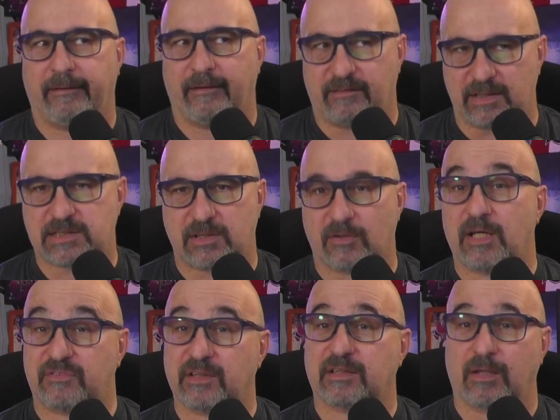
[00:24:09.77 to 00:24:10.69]
This year, I
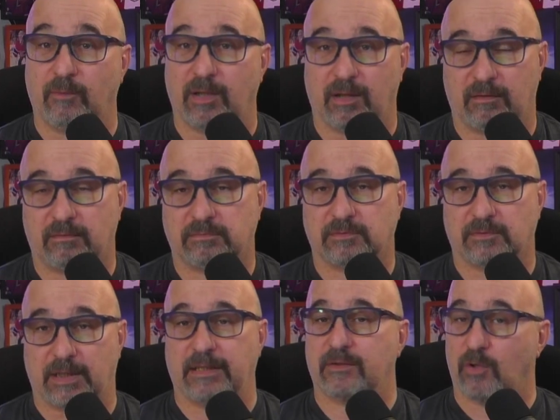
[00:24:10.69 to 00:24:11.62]
think they will,
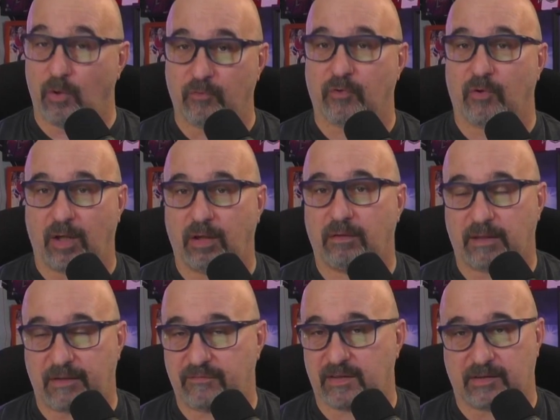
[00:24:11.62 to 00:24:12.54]
right? Overall, I
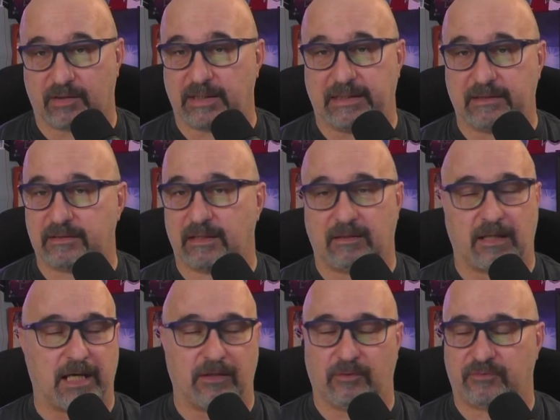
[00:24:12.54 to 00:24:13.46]
think they're getting into there.
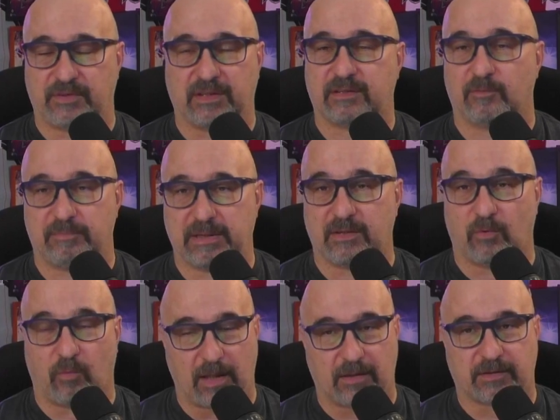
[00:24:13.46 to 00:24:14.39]
I don't think they'll be in a
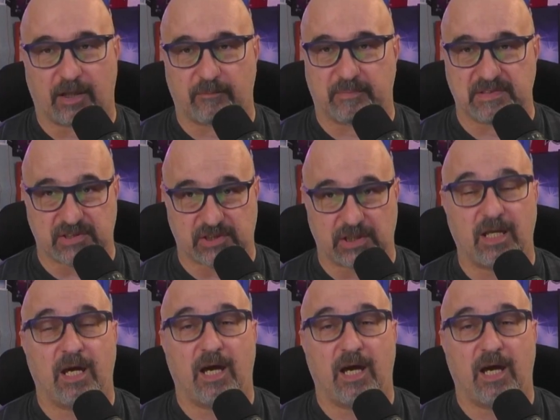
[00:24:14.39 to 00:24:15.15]
wild card position.